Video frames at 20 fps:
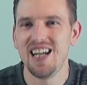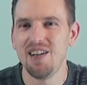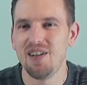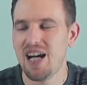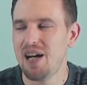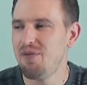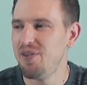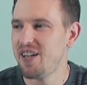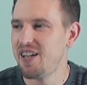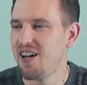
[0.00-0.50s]

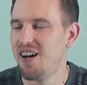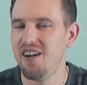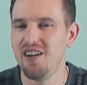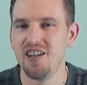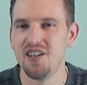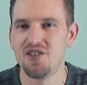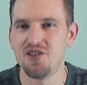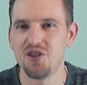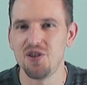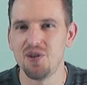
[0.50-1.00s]
Every
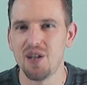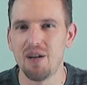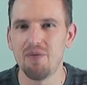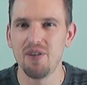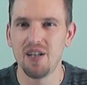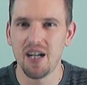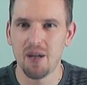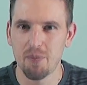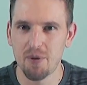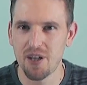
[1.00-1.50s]

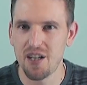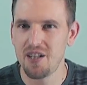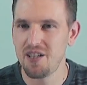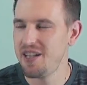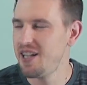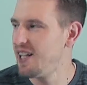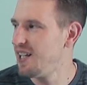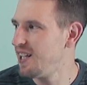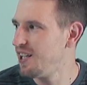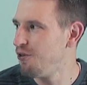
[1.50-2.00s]
upgrade
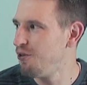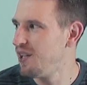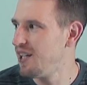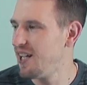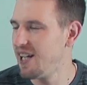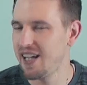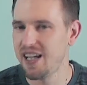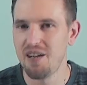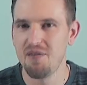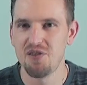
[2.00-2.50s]
you
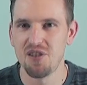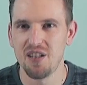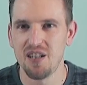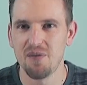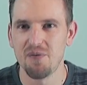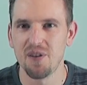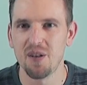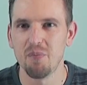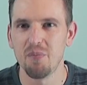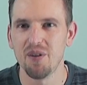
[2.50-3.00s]
get gives you
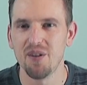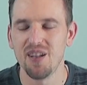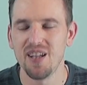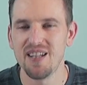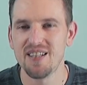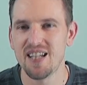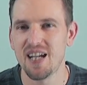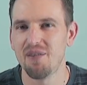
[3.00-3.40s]
different abilities.